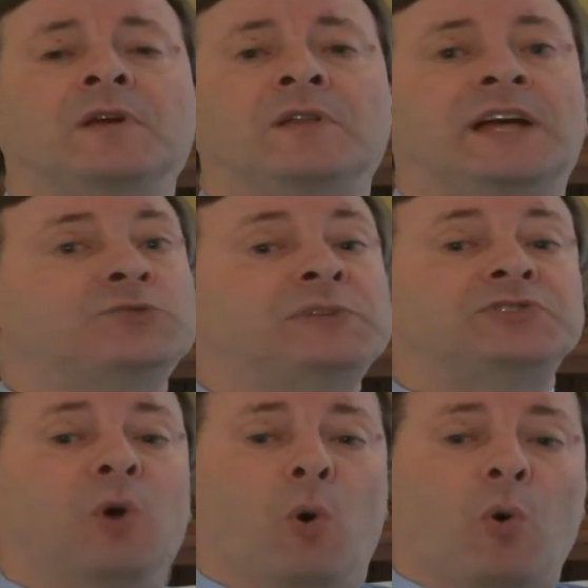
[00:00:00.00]
And as we
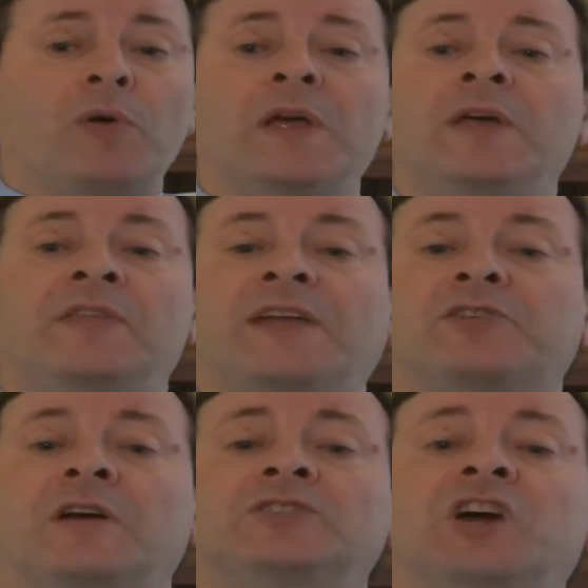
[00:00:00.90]
saw, that
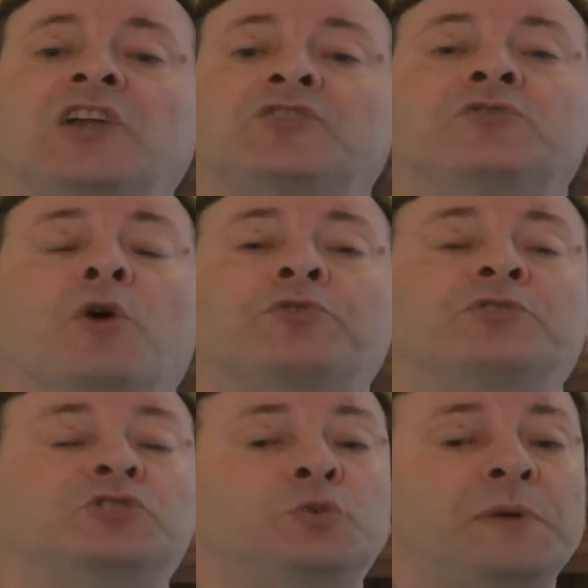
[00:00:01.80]
turns out not
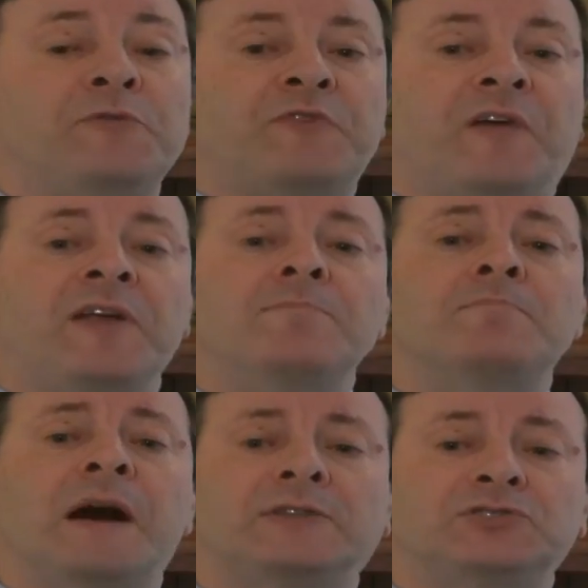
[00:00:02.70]
to be very
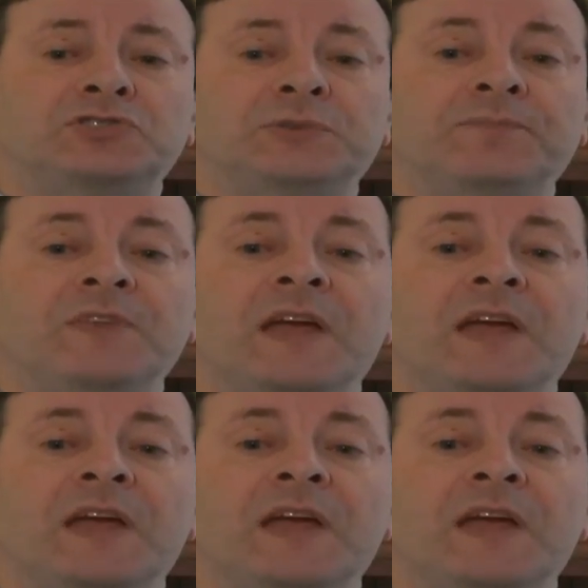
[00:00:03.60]
much.